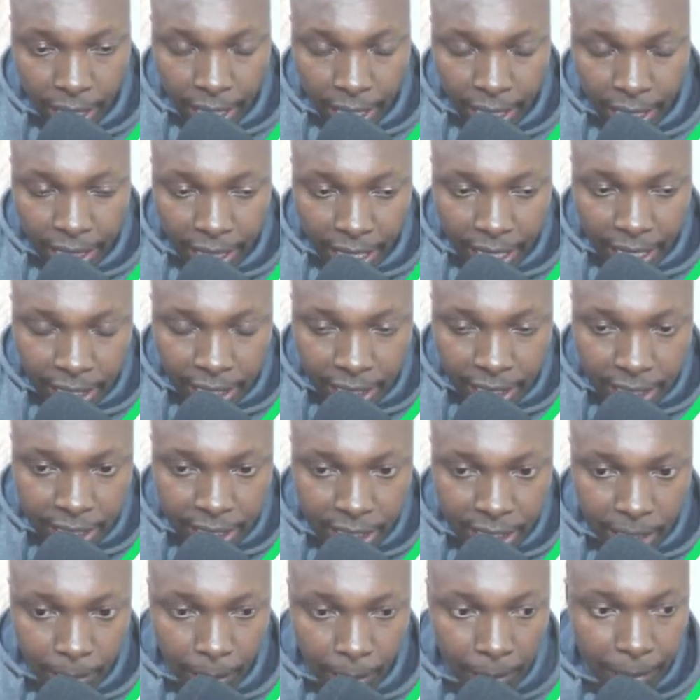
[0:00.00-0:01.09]
that is the
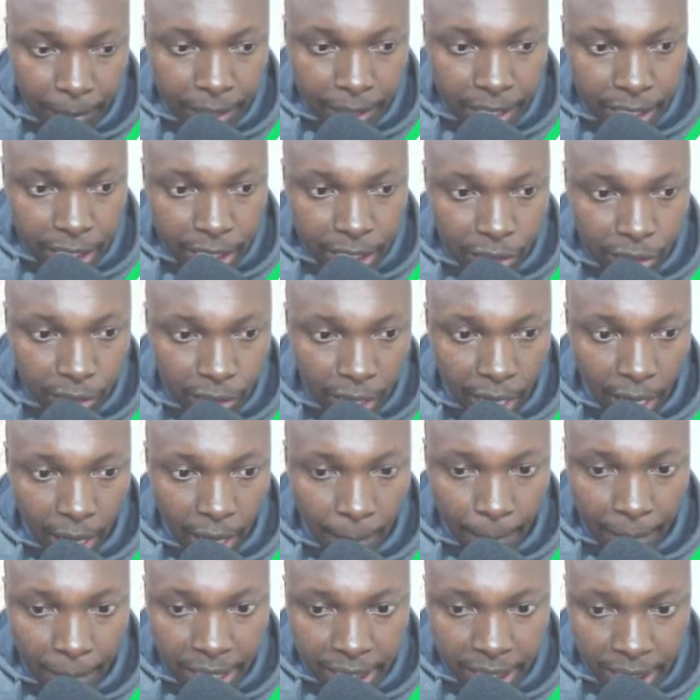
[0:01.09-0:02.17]
perpendicular
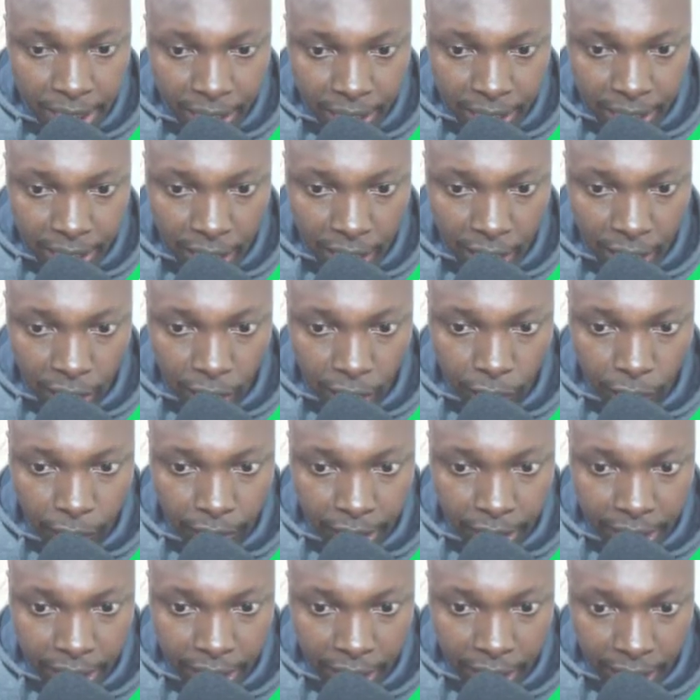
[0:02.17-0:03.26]
bisector of
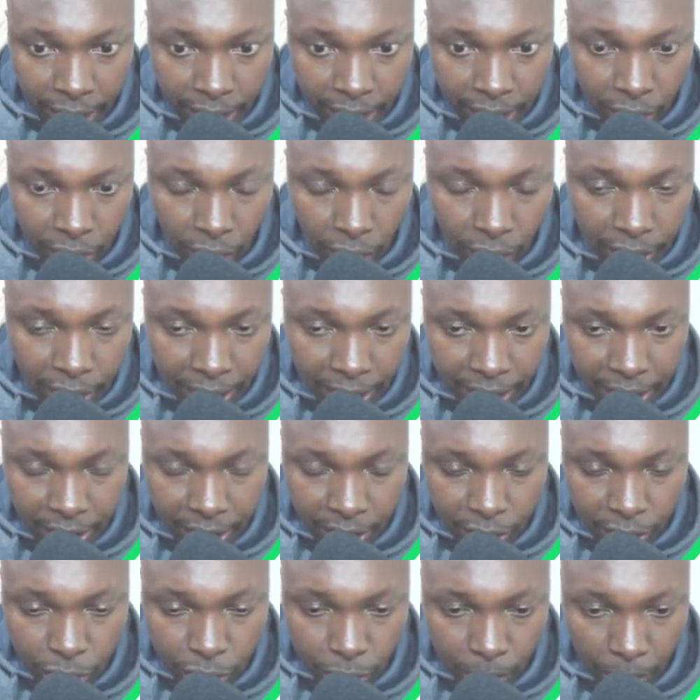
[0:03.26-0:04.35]
that line connecting the
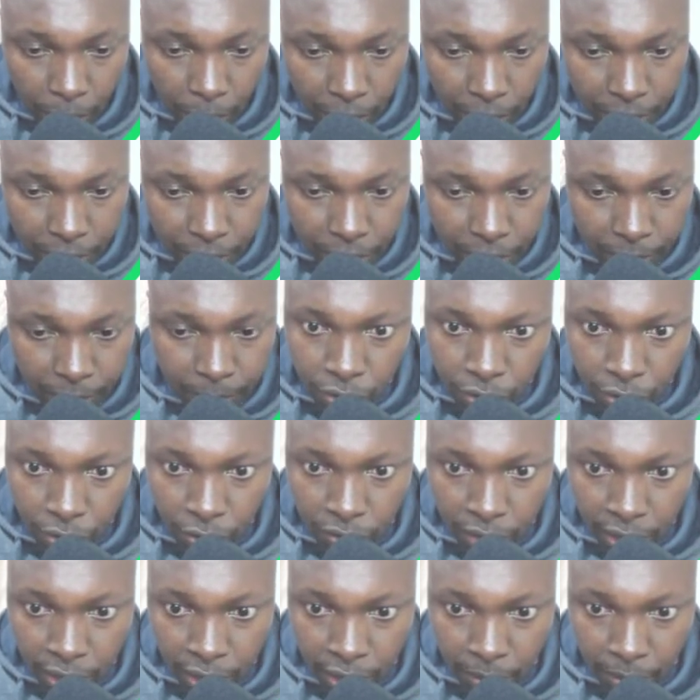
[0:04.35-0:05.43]
two points to
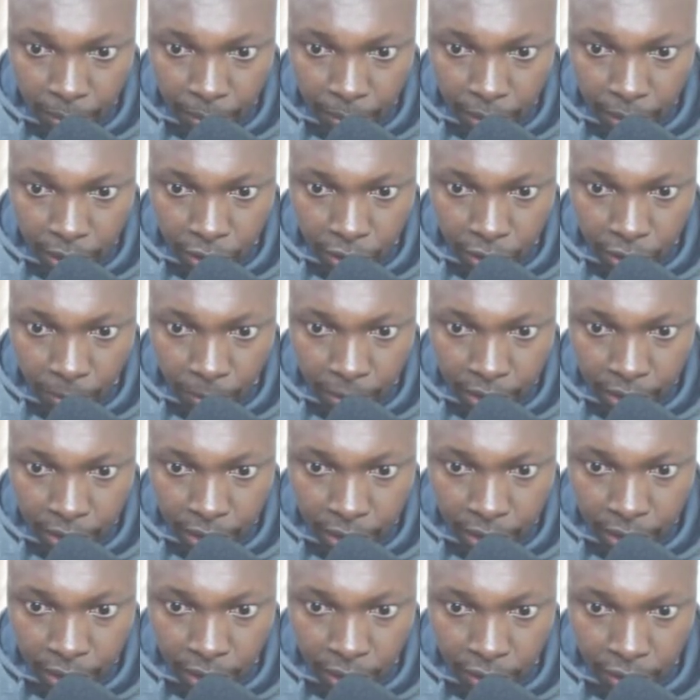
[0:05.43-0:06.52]
construct the perpendicular
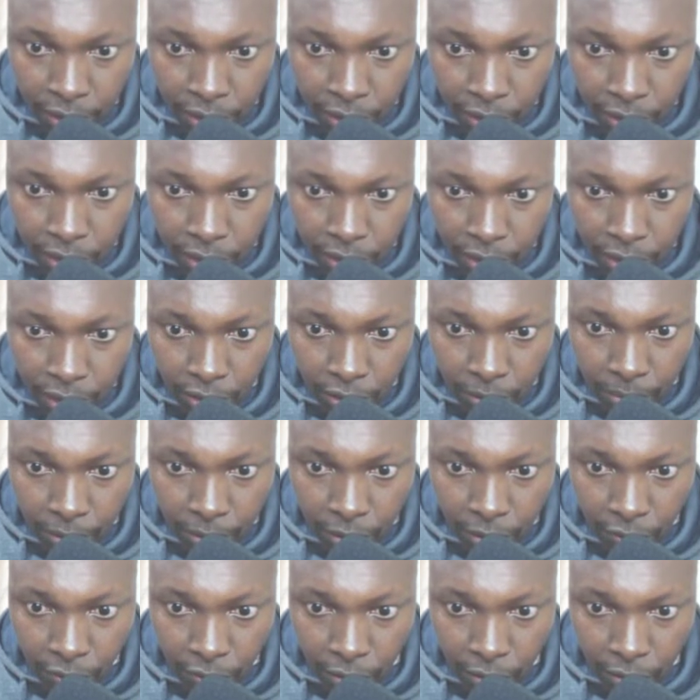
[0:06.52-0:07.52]
bisector just take your pair of